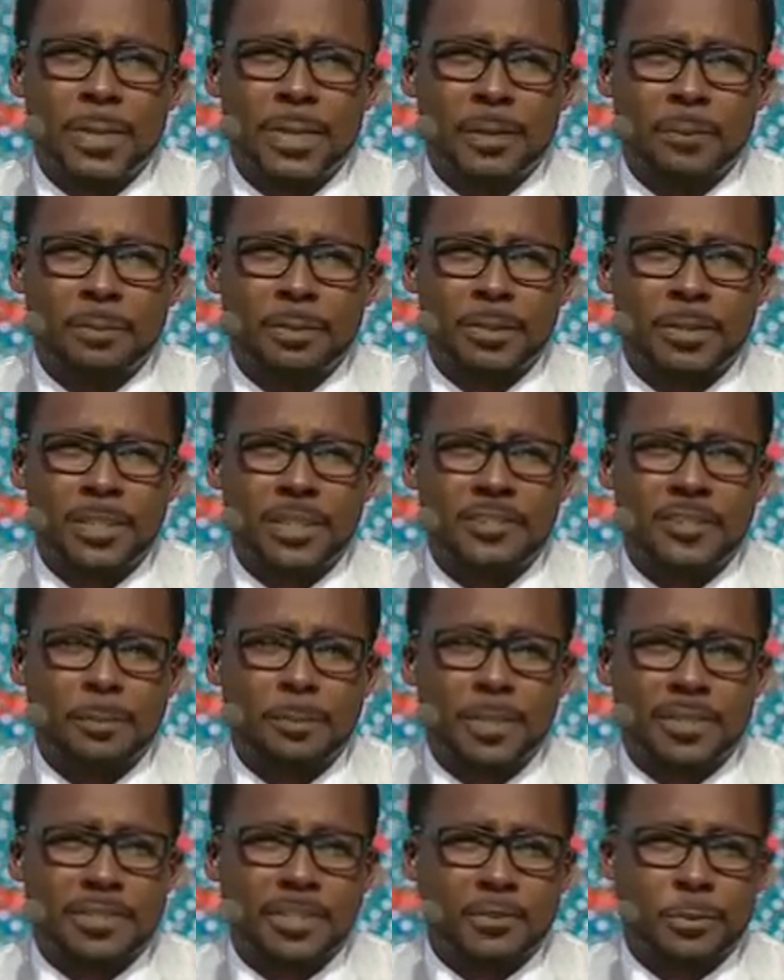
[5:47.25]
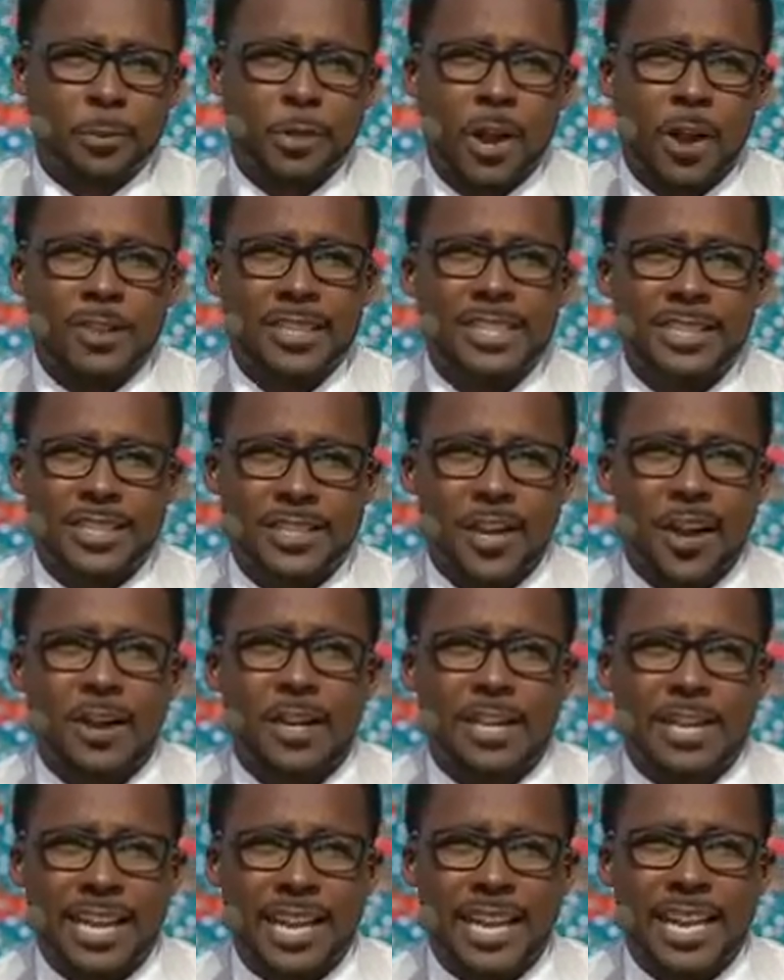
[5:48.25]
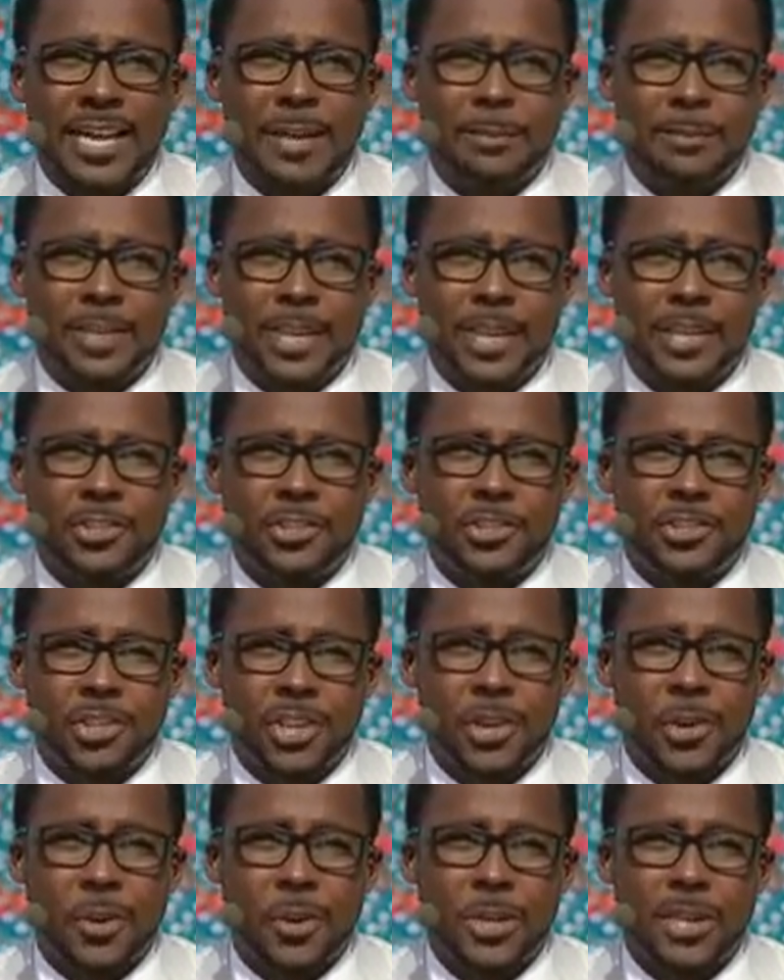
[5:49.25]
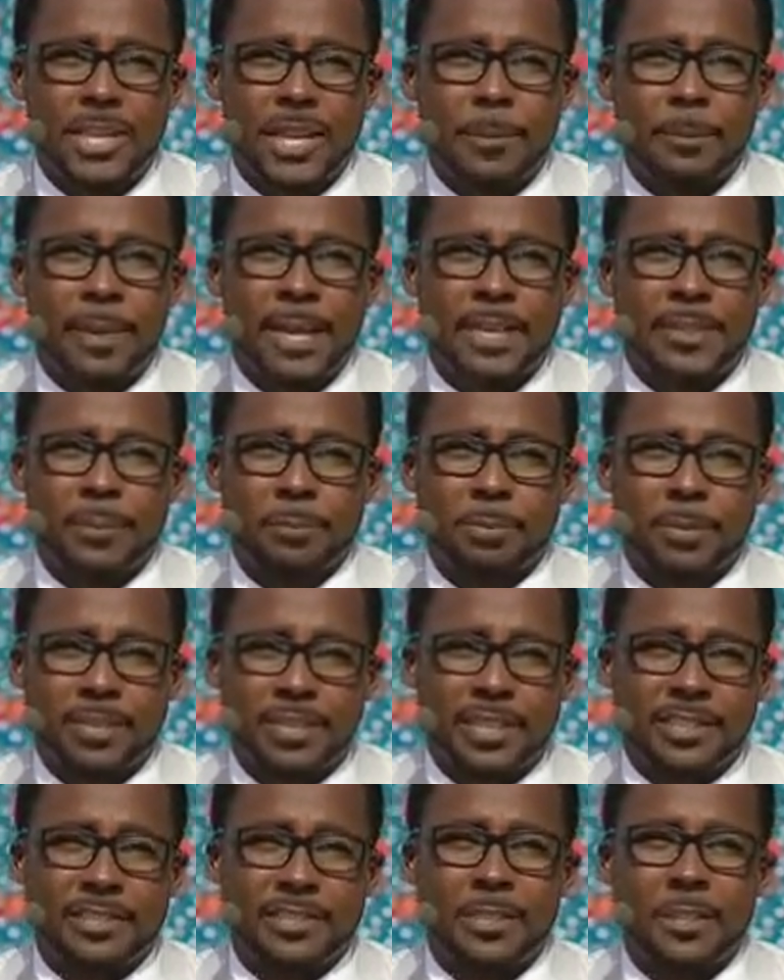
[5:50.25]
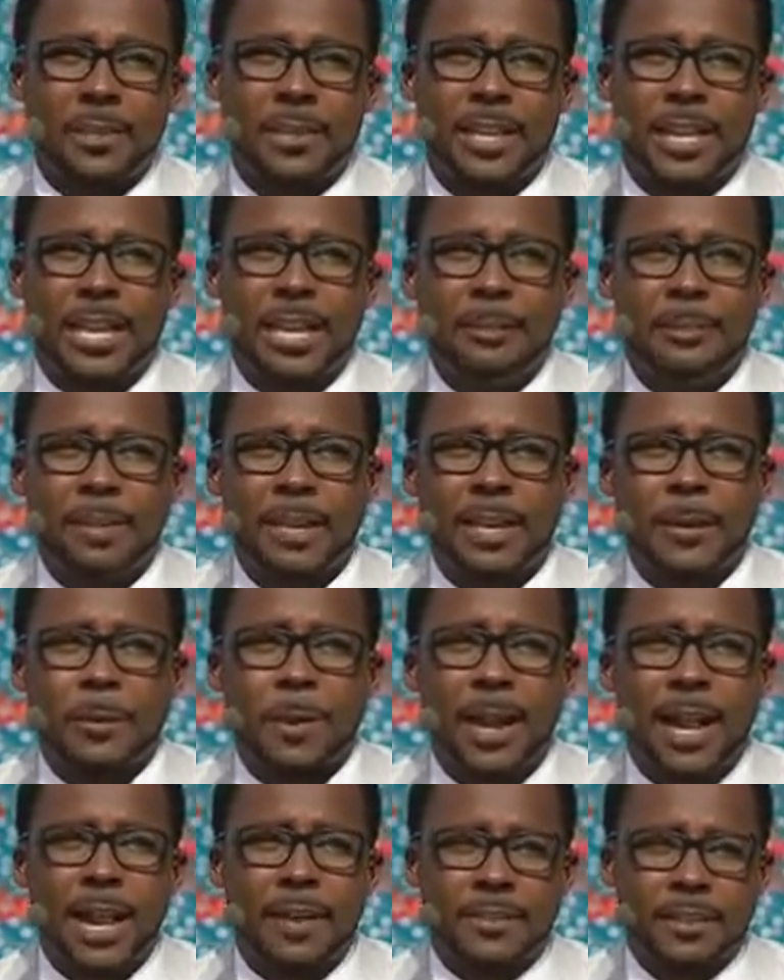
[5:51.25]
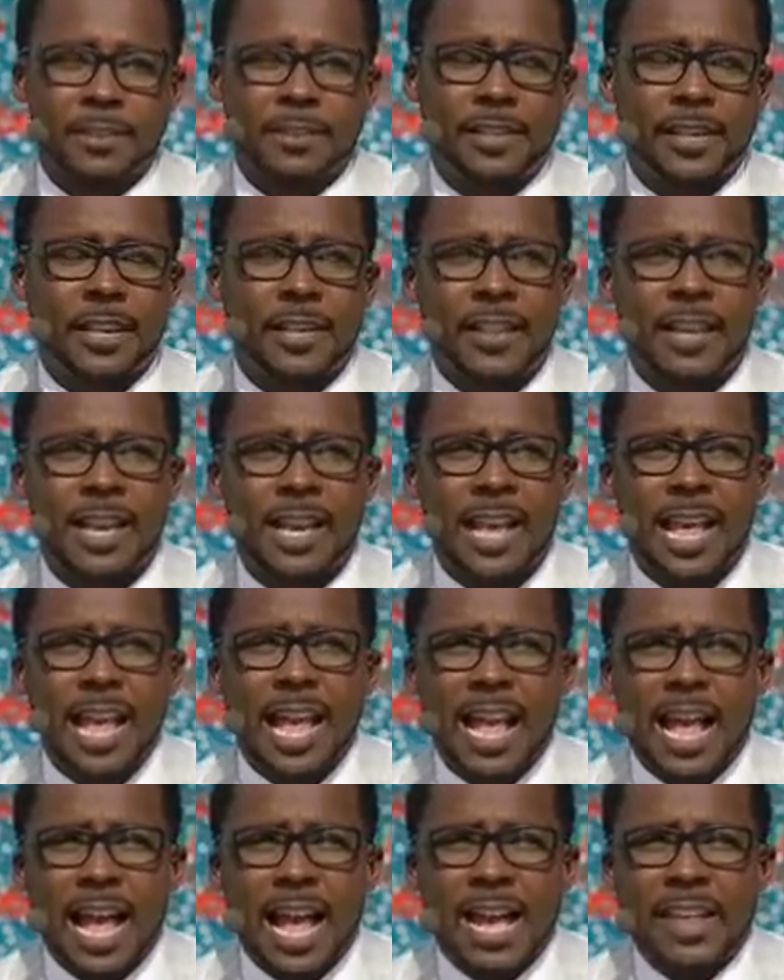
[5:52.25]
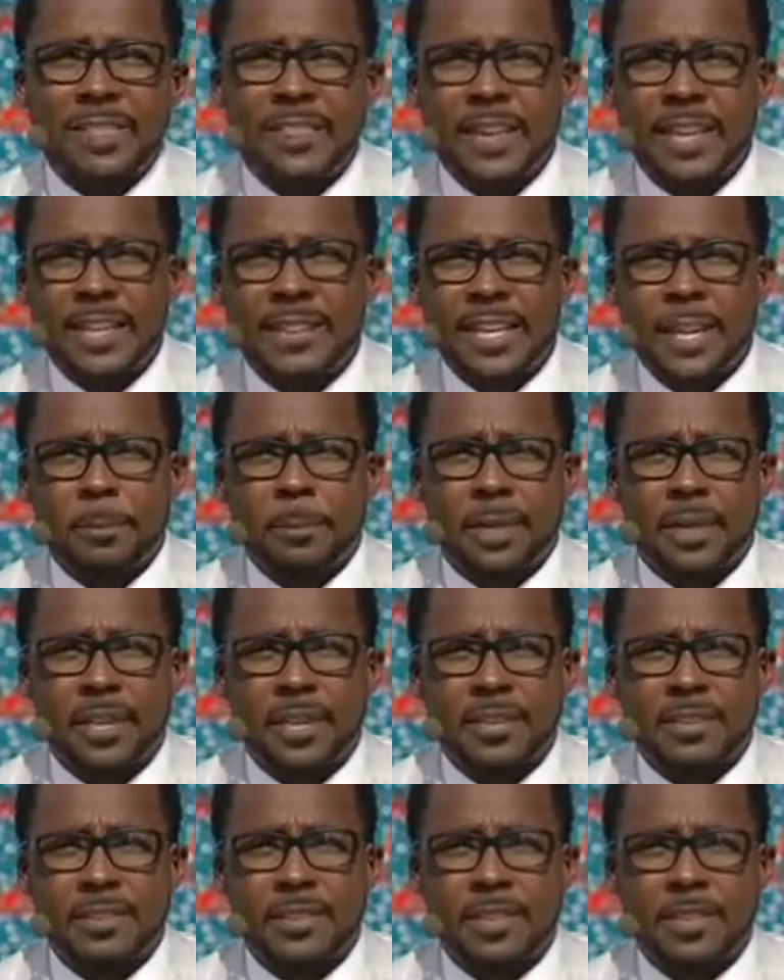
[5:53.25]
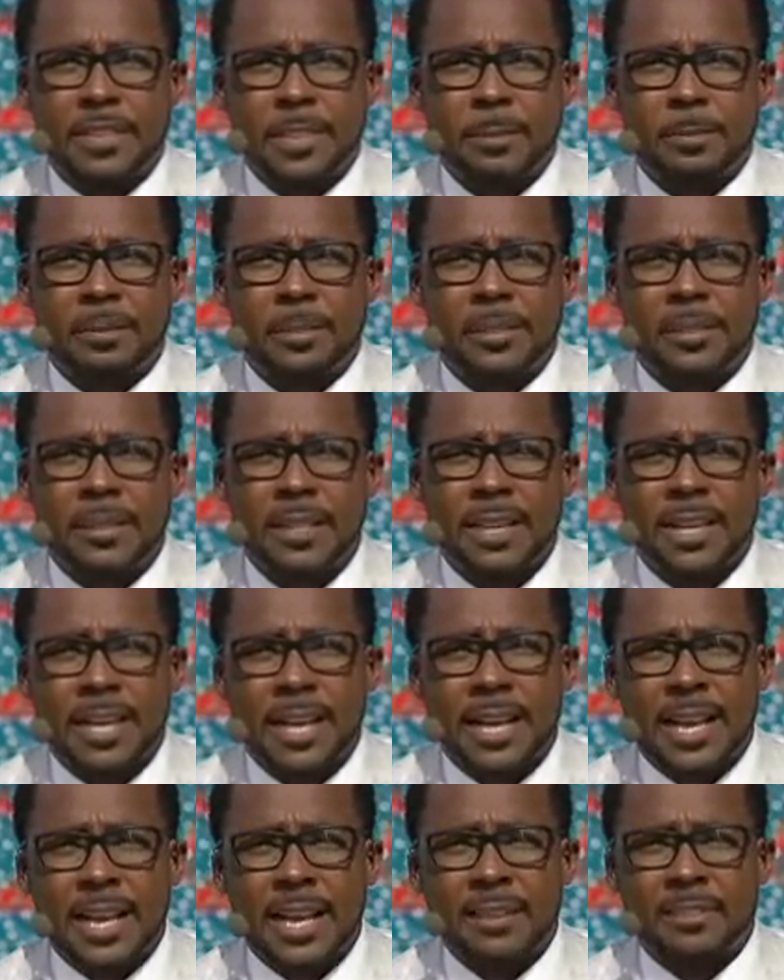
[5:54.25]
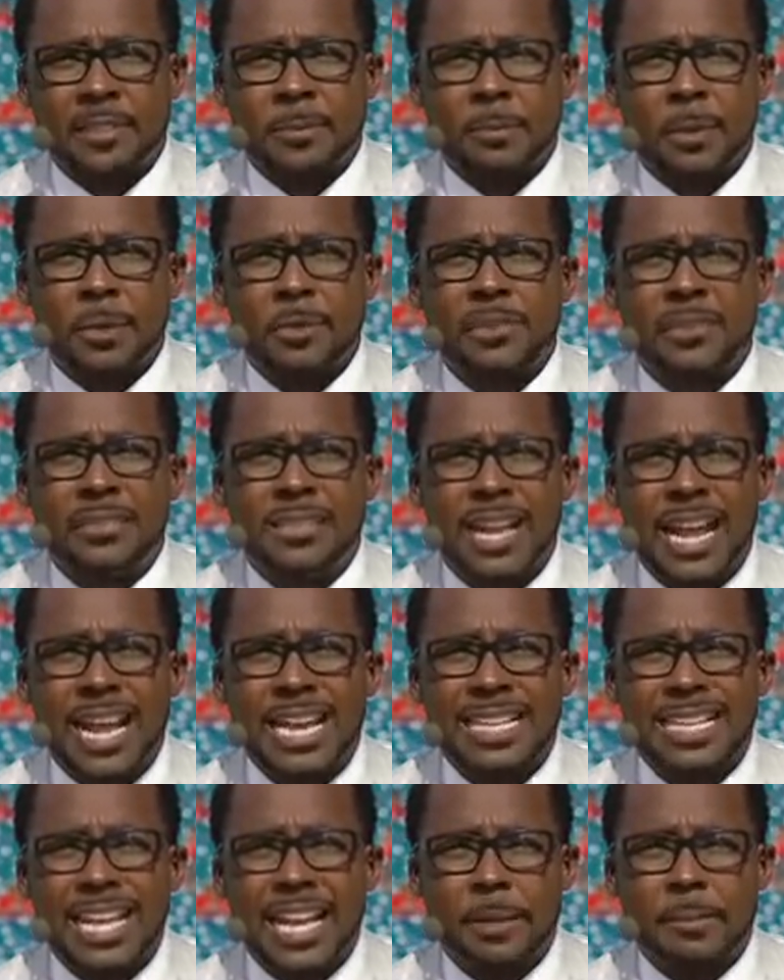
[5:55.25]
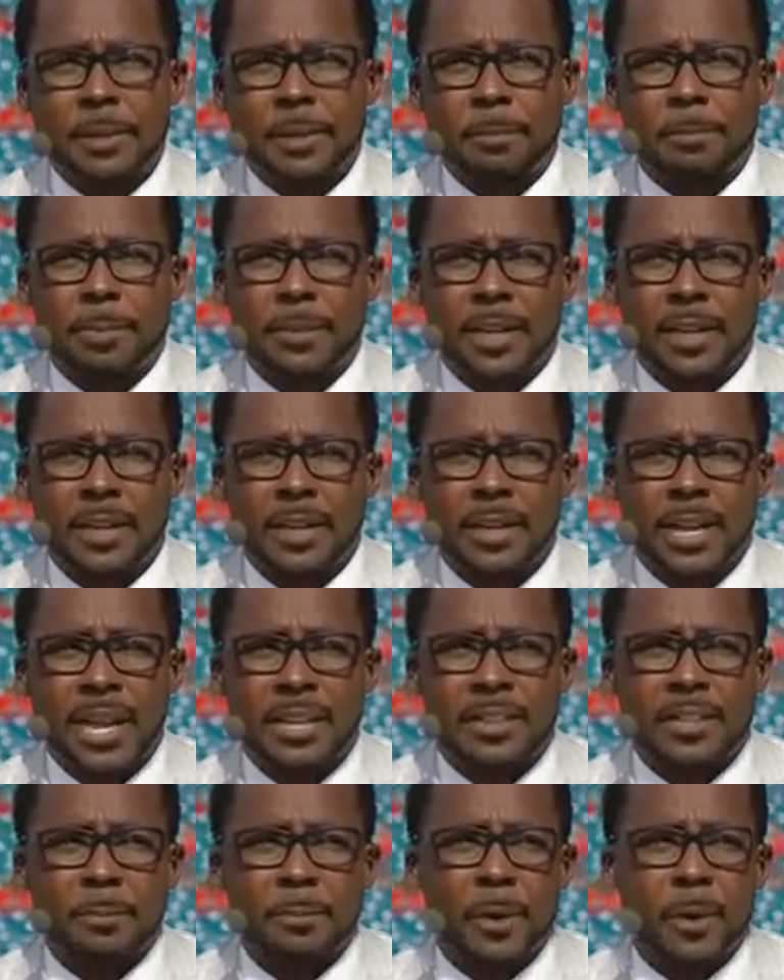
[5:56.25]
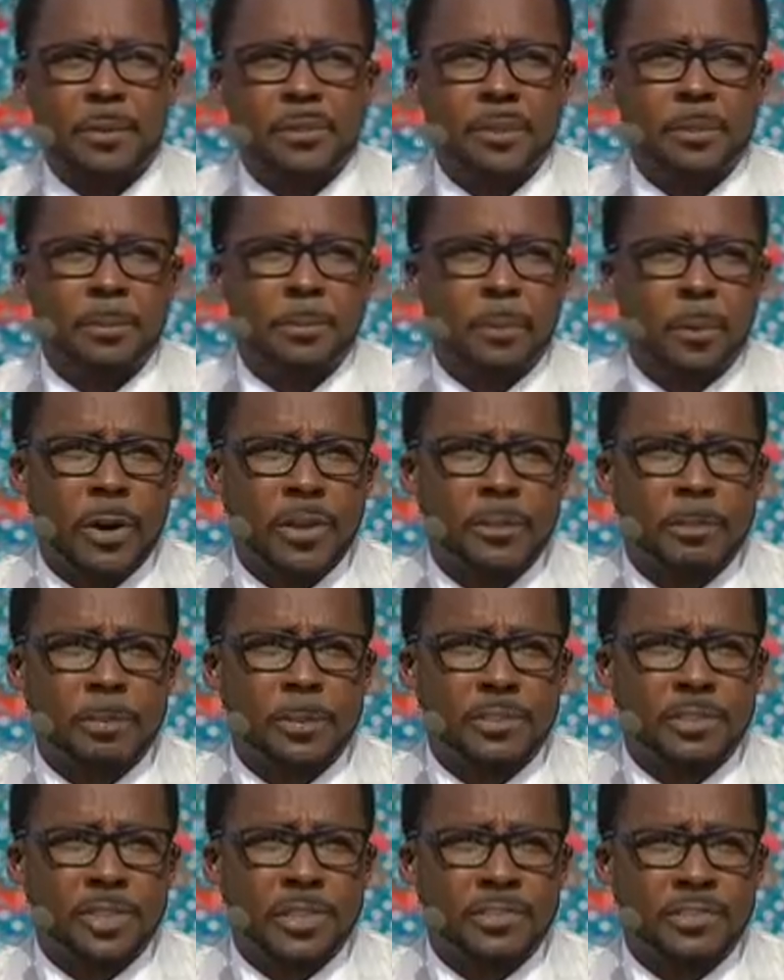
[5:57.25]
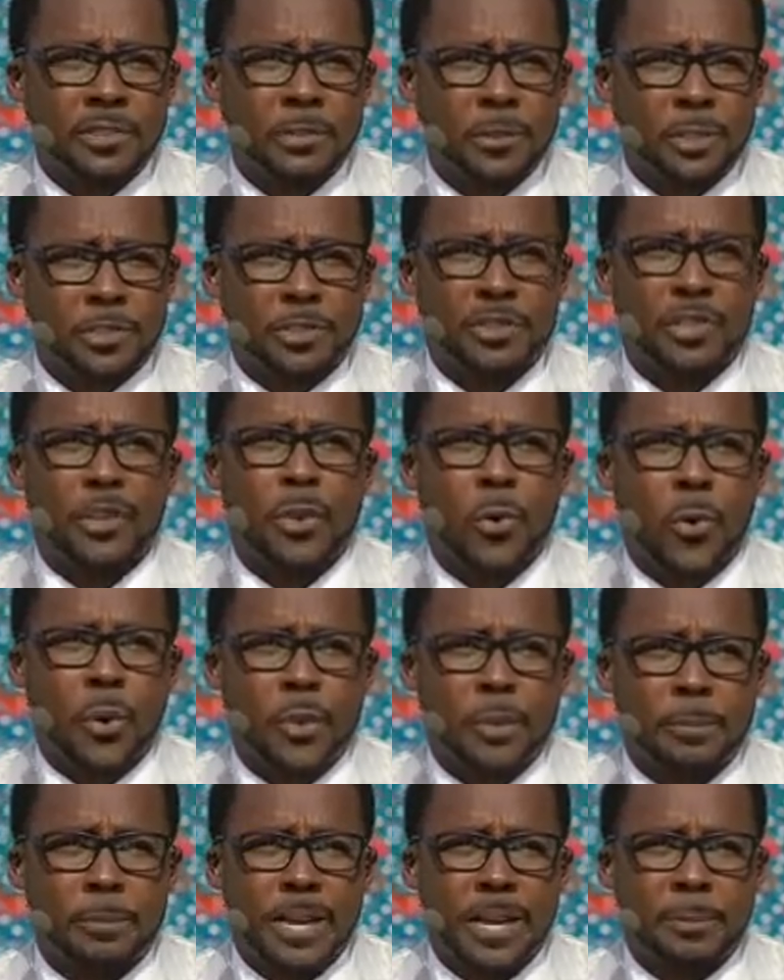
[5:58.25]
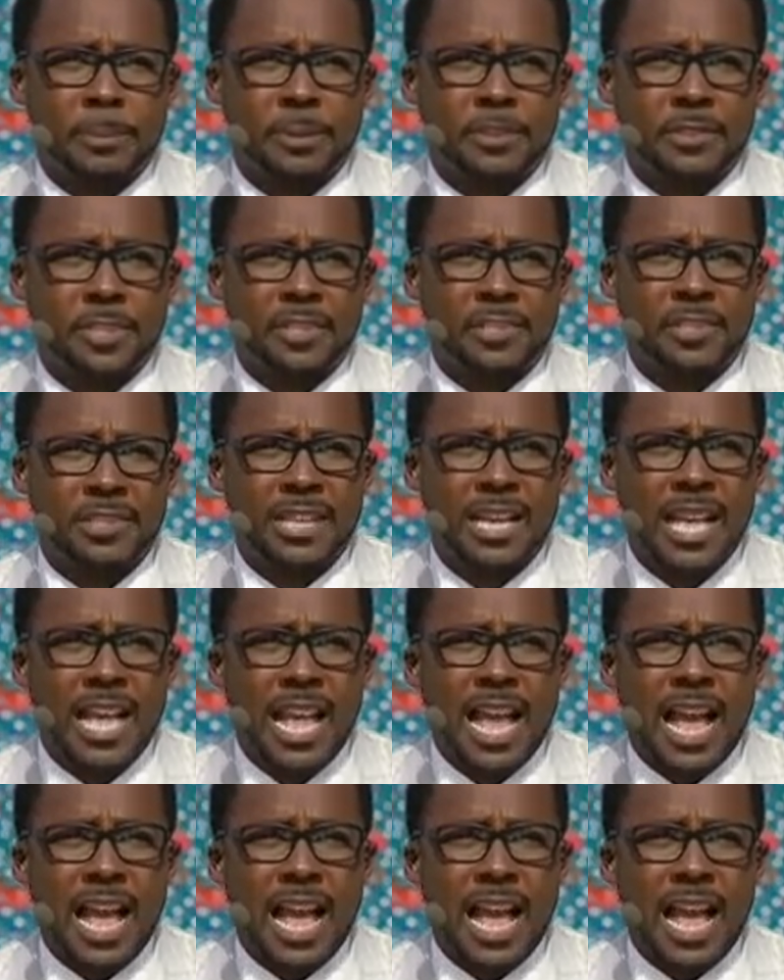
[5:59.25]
make a prediction, but since we already did our game day show, and I made the prediction on game day, well, I have to tell you that I think that because Clemson has the most dynamic player at the most important position, which is the quarterback position,